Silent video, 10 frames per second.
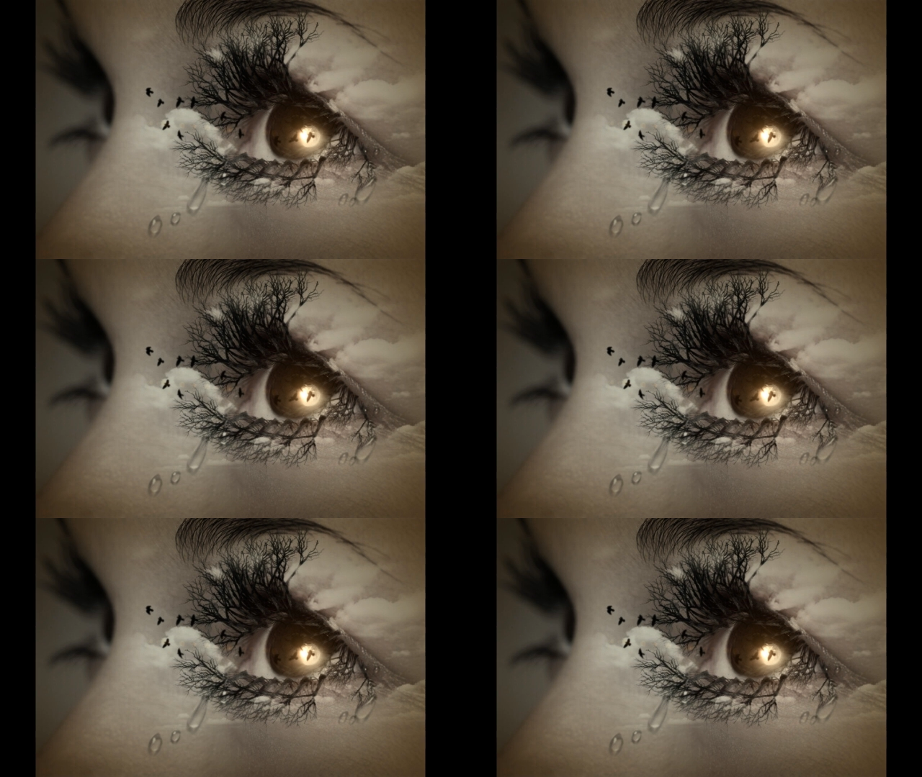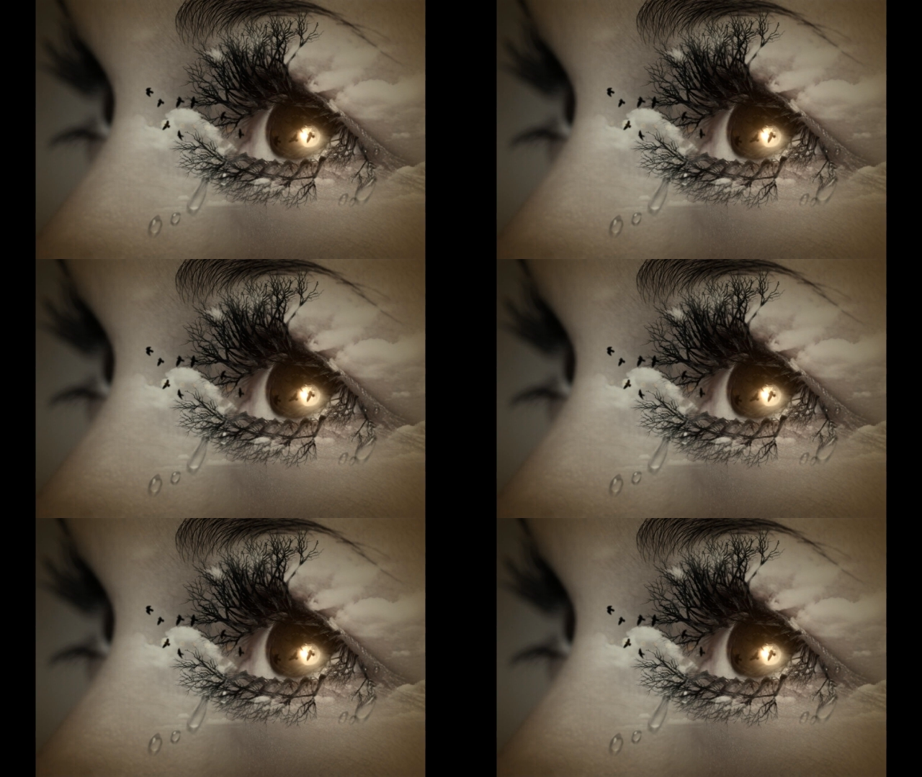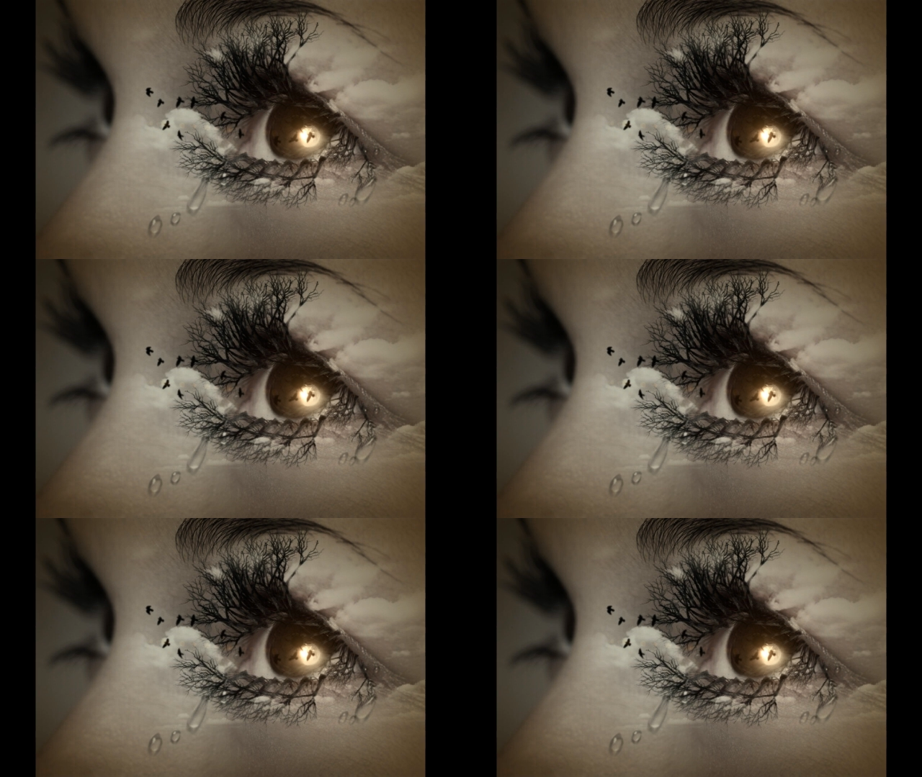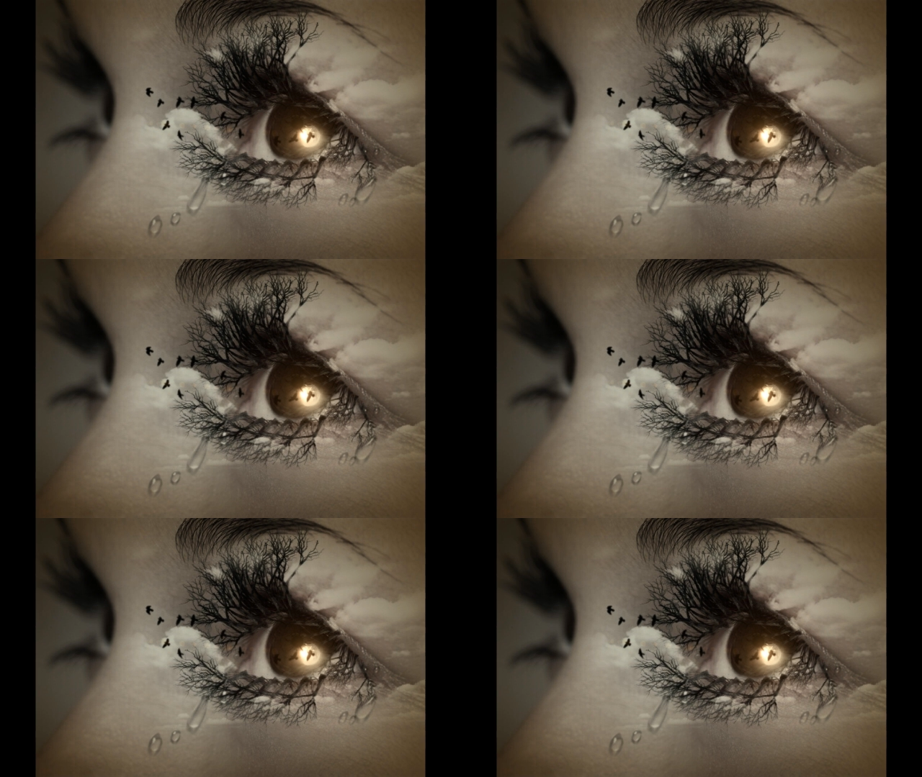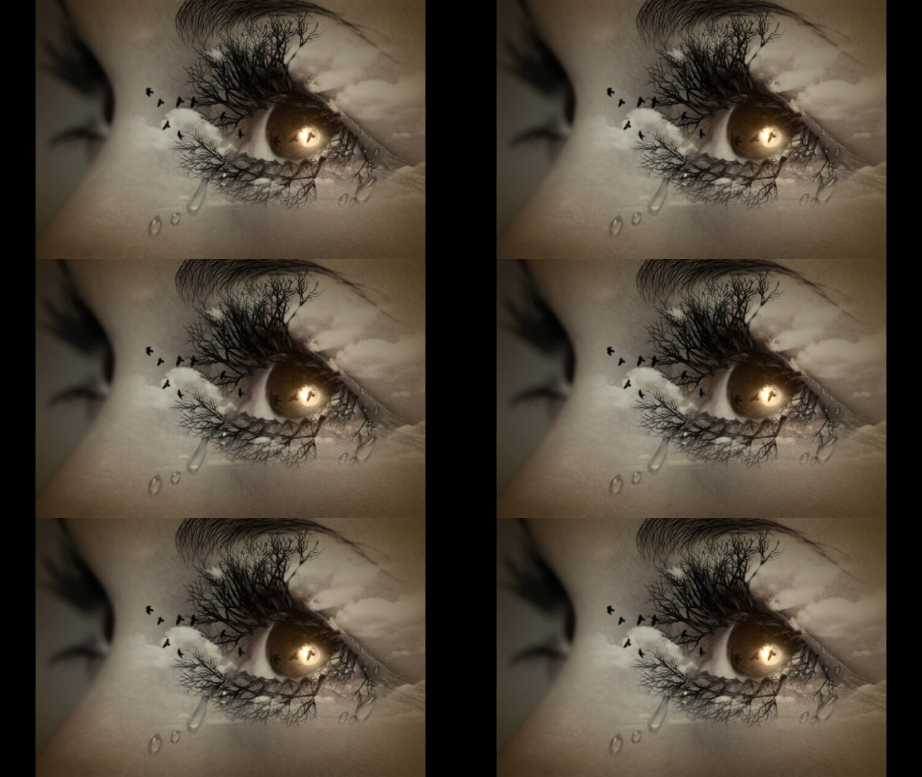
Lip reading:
[unreadable: no face in view]